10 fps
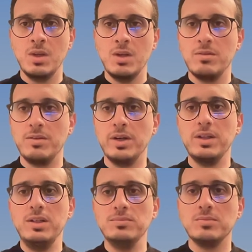
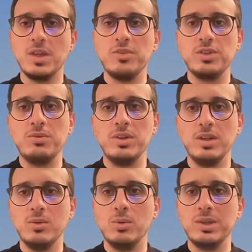Finally, test
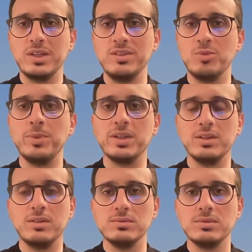everything works as expected
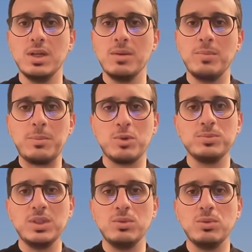by
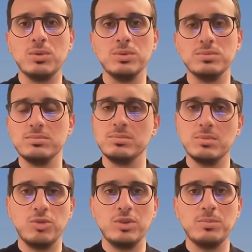prompting RuCode,
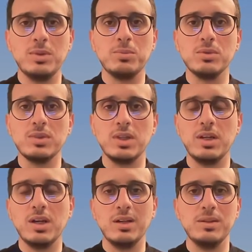a simple prompt like
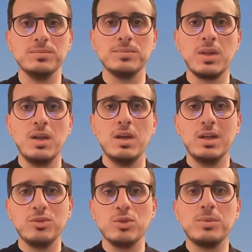hi.
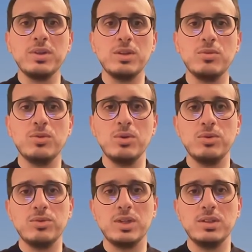It's normal that the
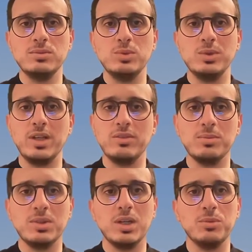first run will take some
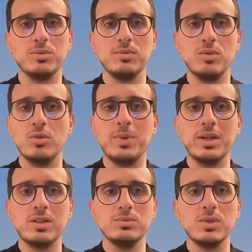time. In the
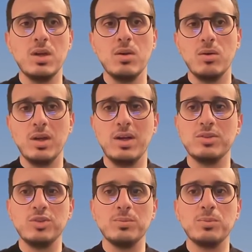background, a large
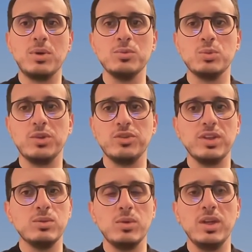system prompt was
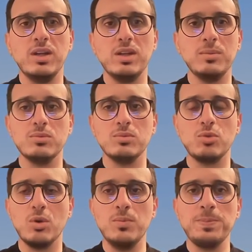sent to the LLM,
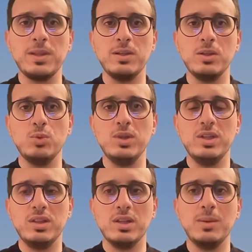so it will
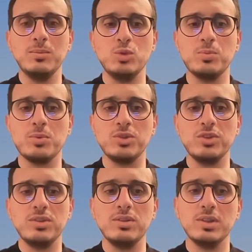need time to
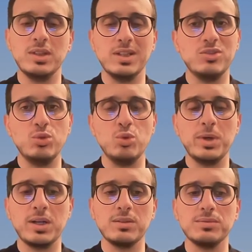process it and answer you back.